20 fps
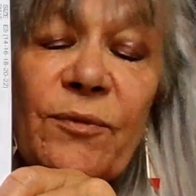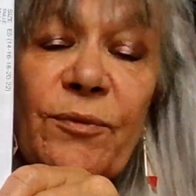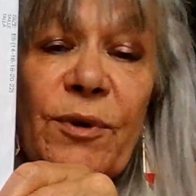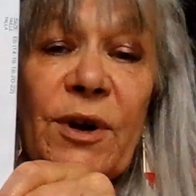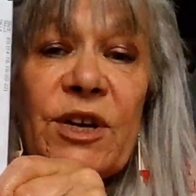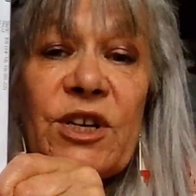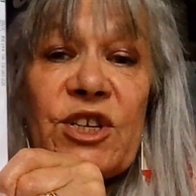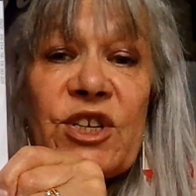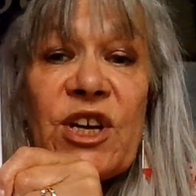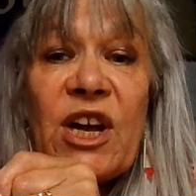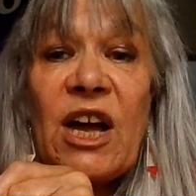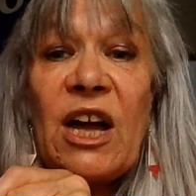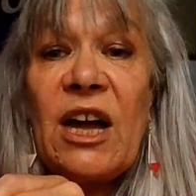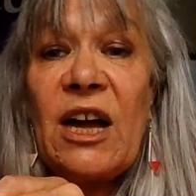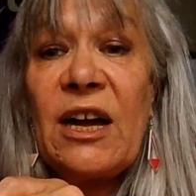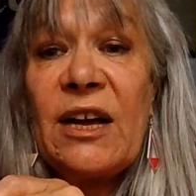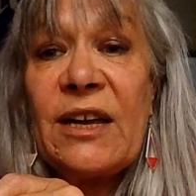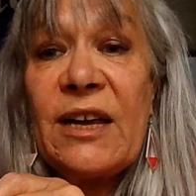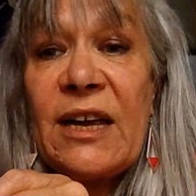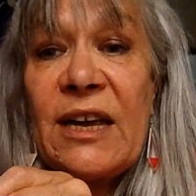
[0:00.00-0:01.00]
the French
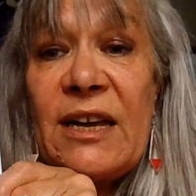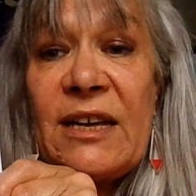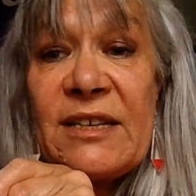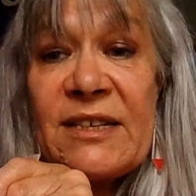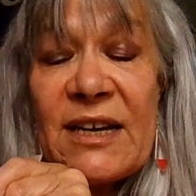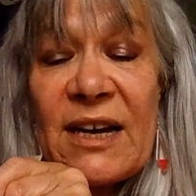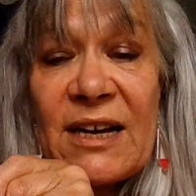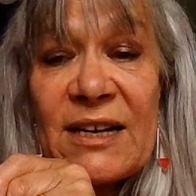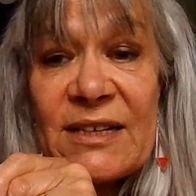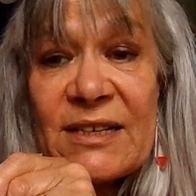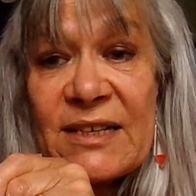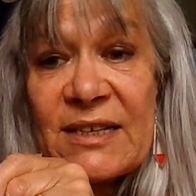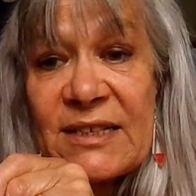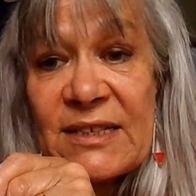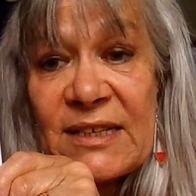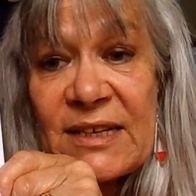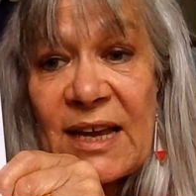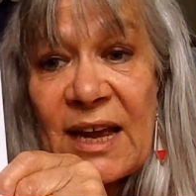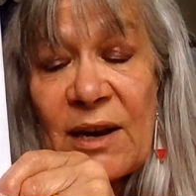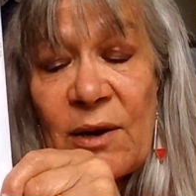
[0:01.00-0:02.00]
guy, he dyed
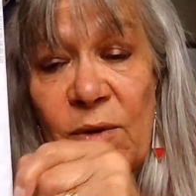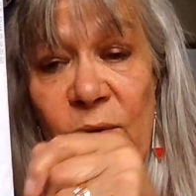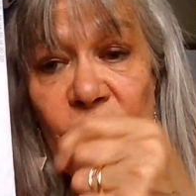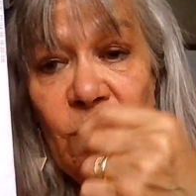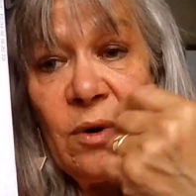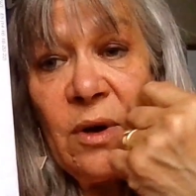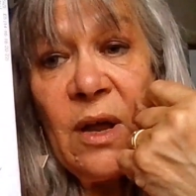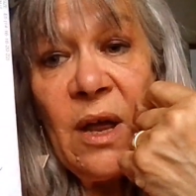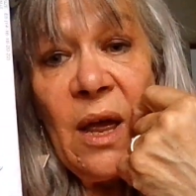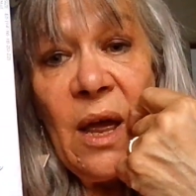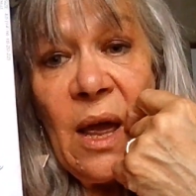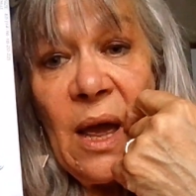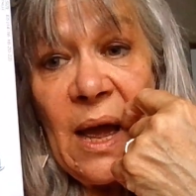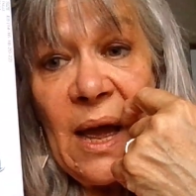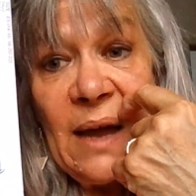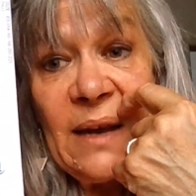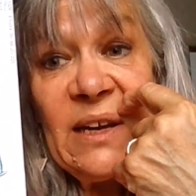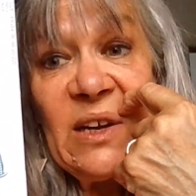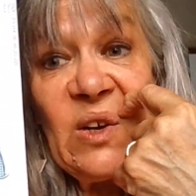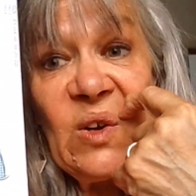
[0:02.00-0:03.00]
his yellow
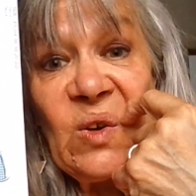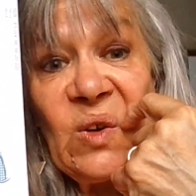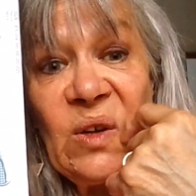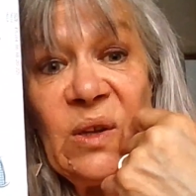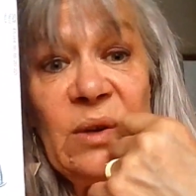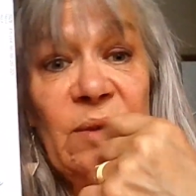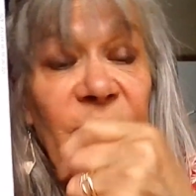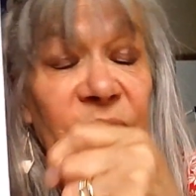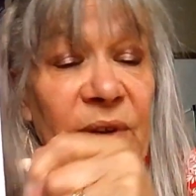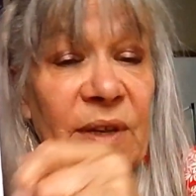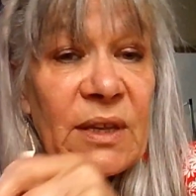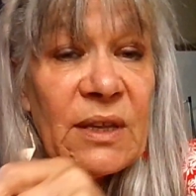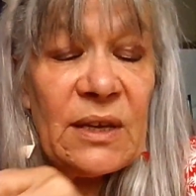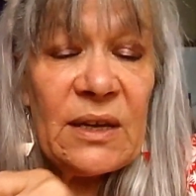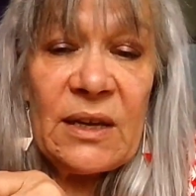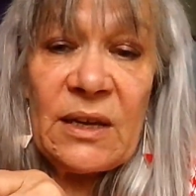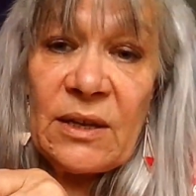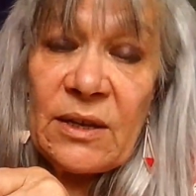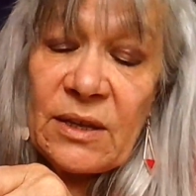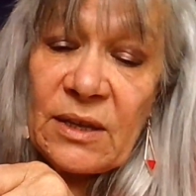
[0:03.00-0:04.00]
and it looked lovely.
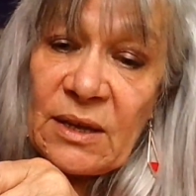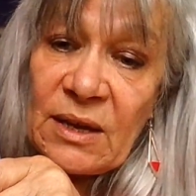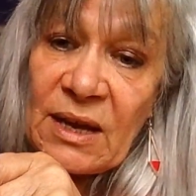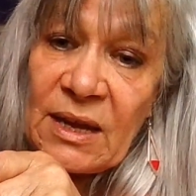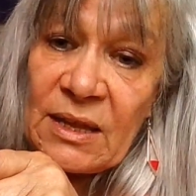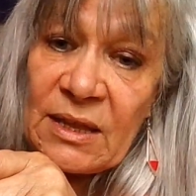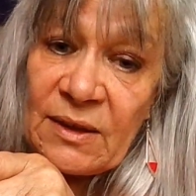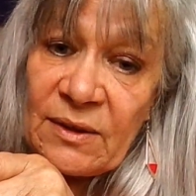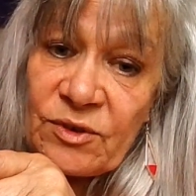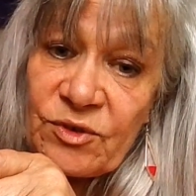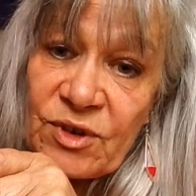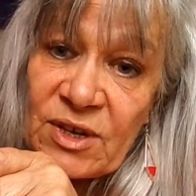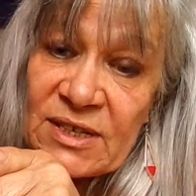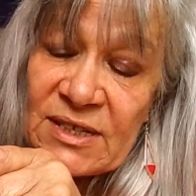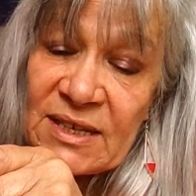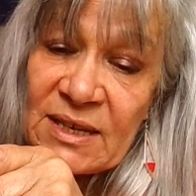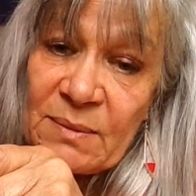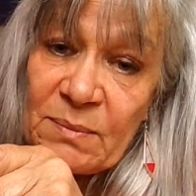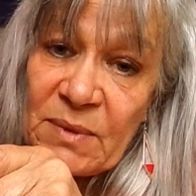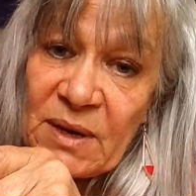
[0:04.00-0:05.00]
The dress
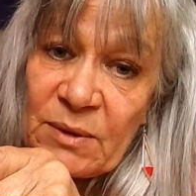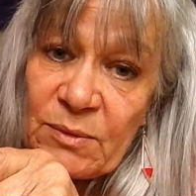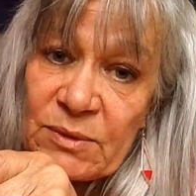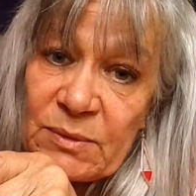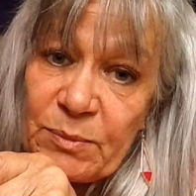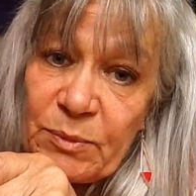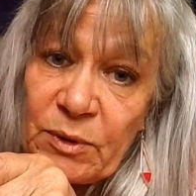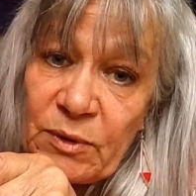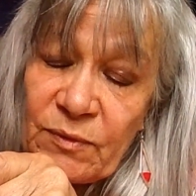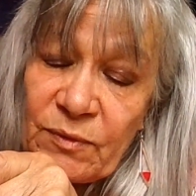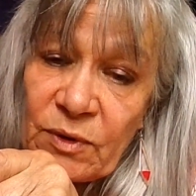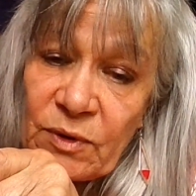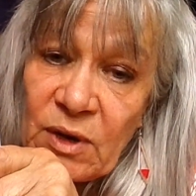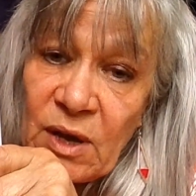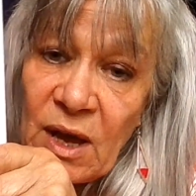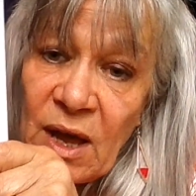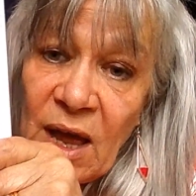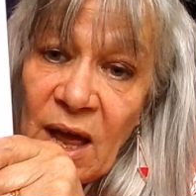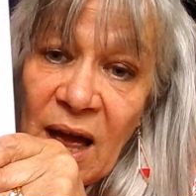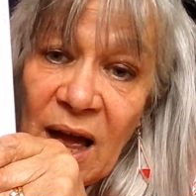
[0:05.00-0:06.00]
he made was beautiful.
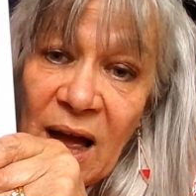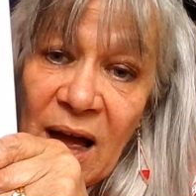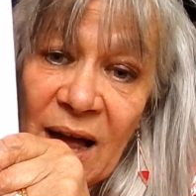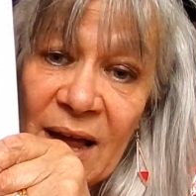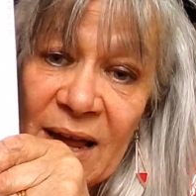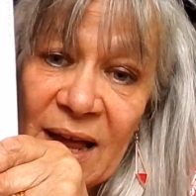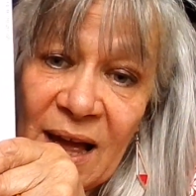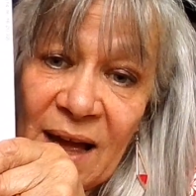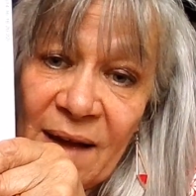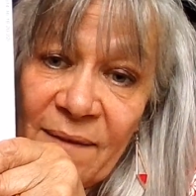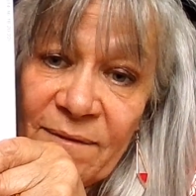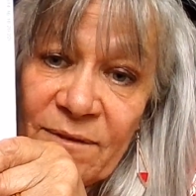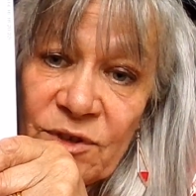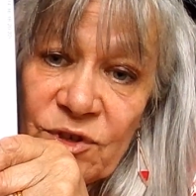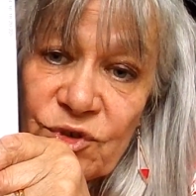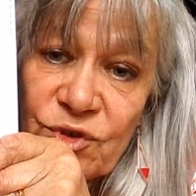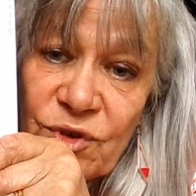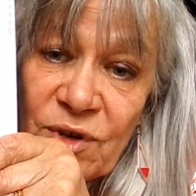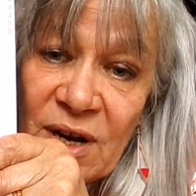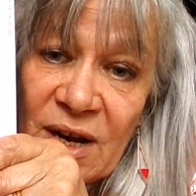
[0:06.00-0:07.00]
I
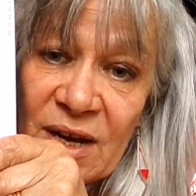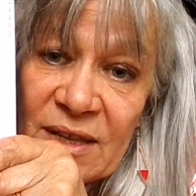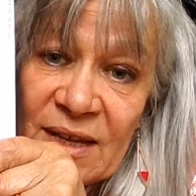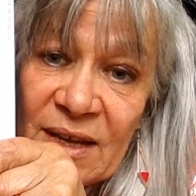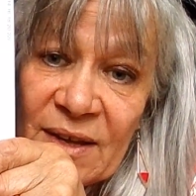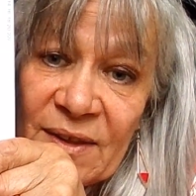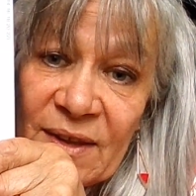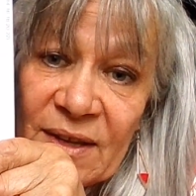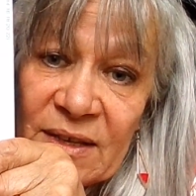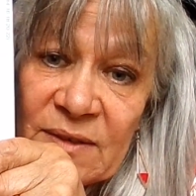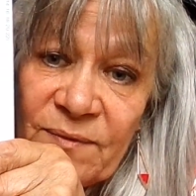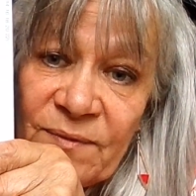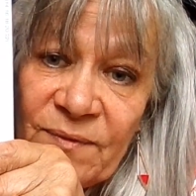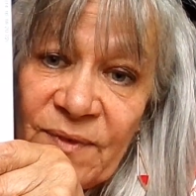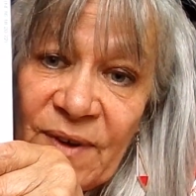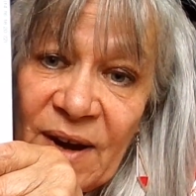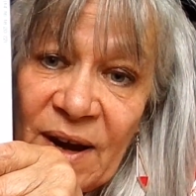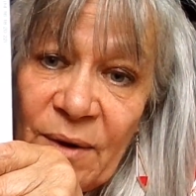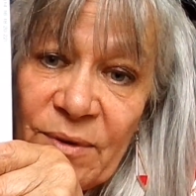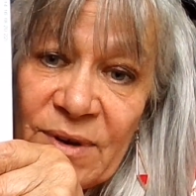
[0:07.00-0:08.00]
haven't tried that. That's
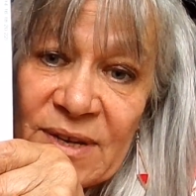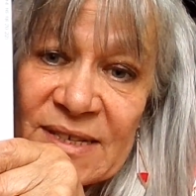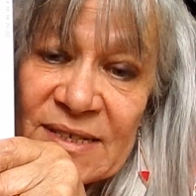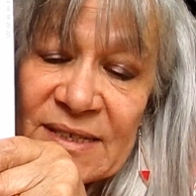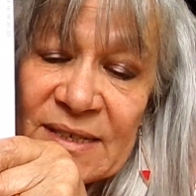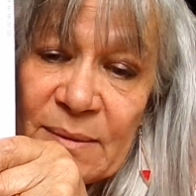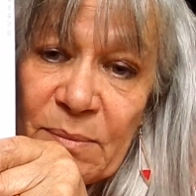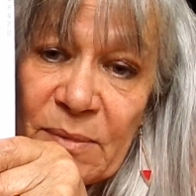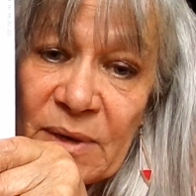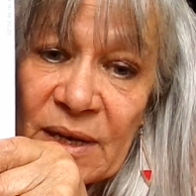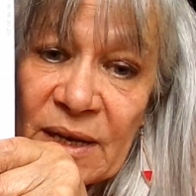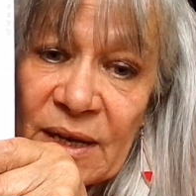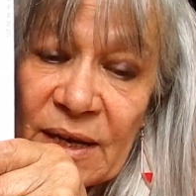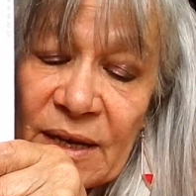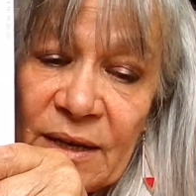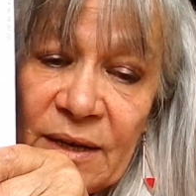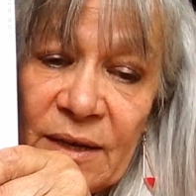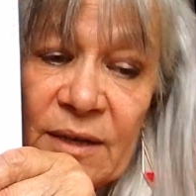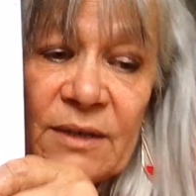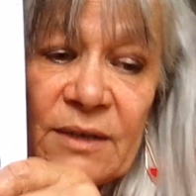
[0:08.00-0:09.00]
very
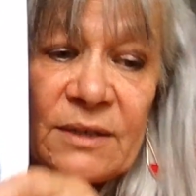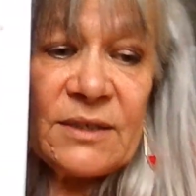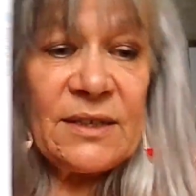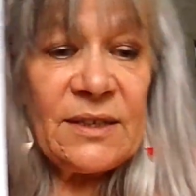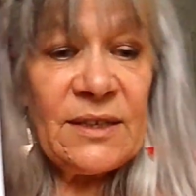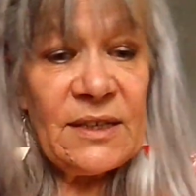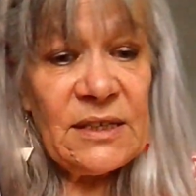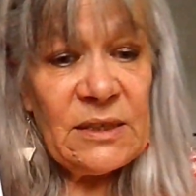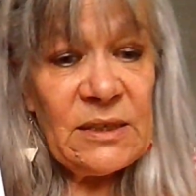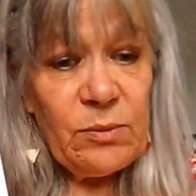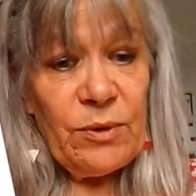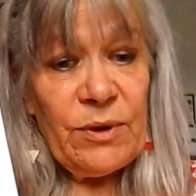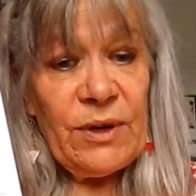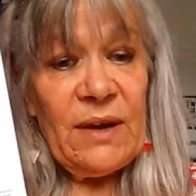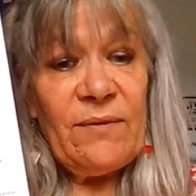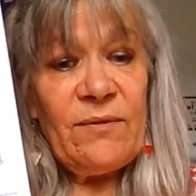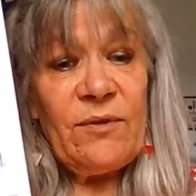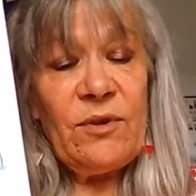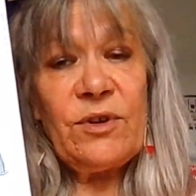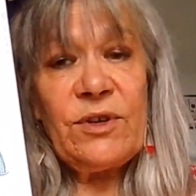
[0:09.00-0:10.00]
similar to this one
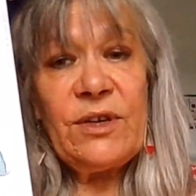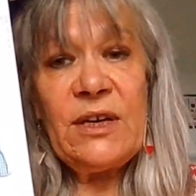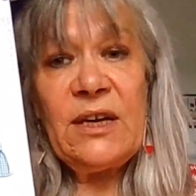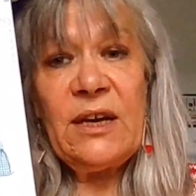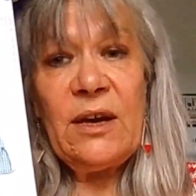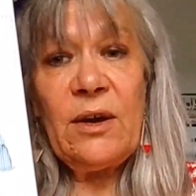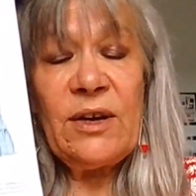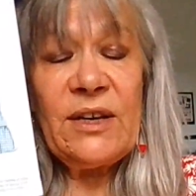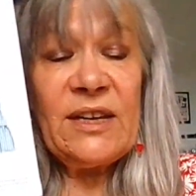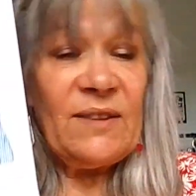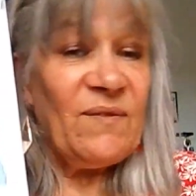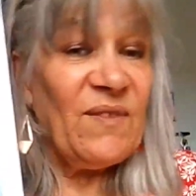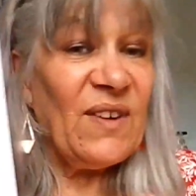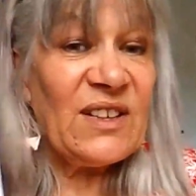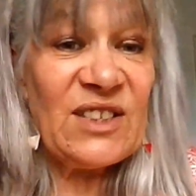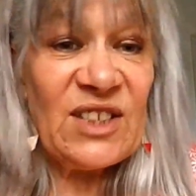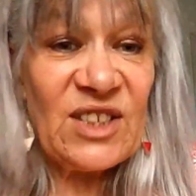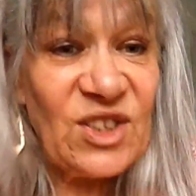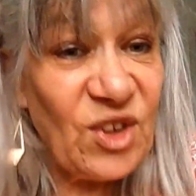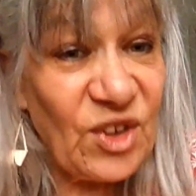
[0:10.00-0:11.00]
I've got here. Oh, in
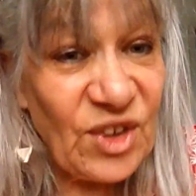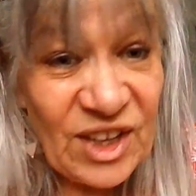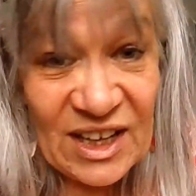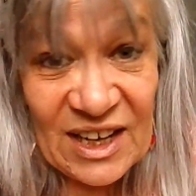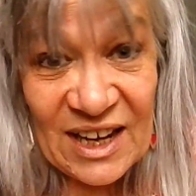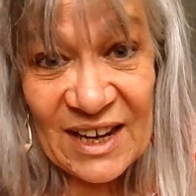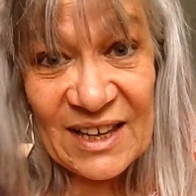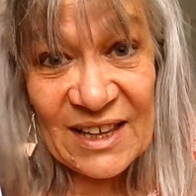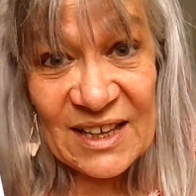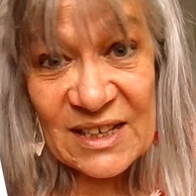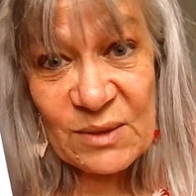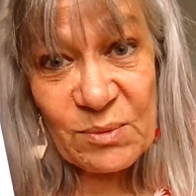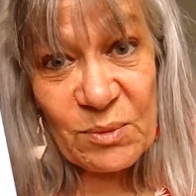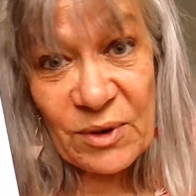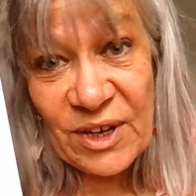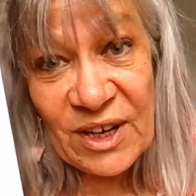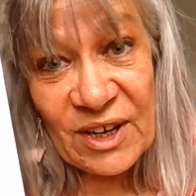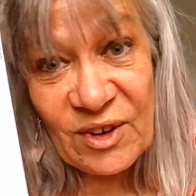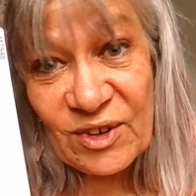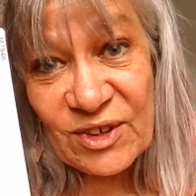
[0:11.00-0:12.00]
fact, it's nothing like this
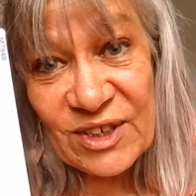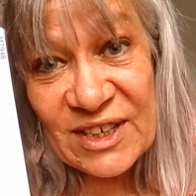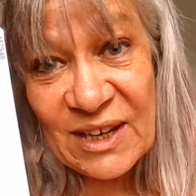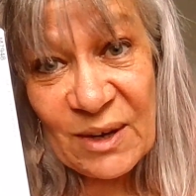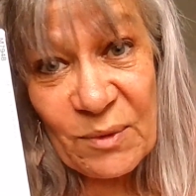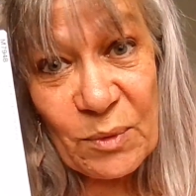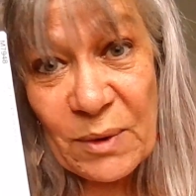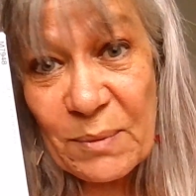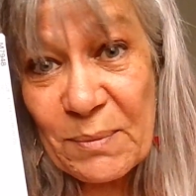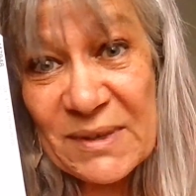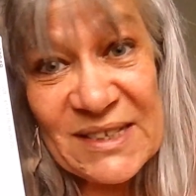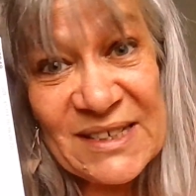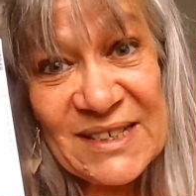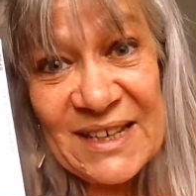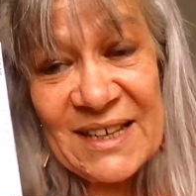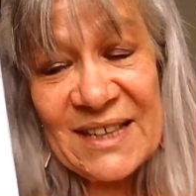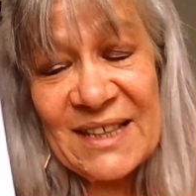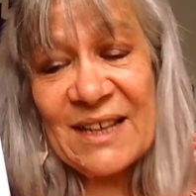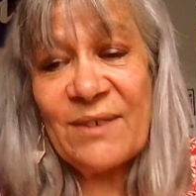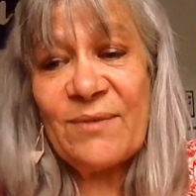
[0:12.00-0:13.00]
one I got here. What am I
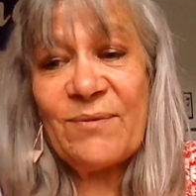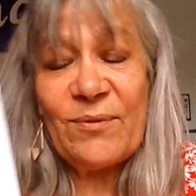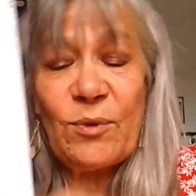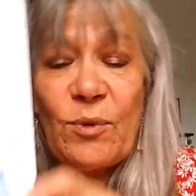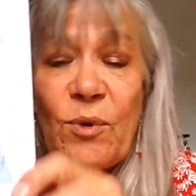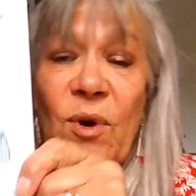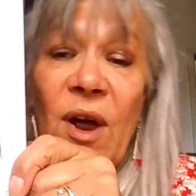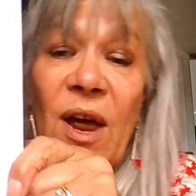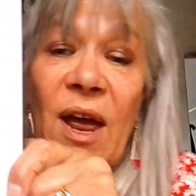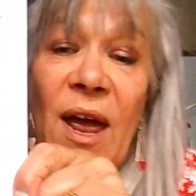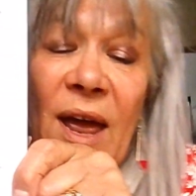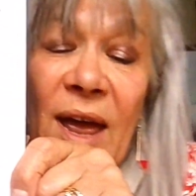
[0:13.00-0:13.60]
saying that for?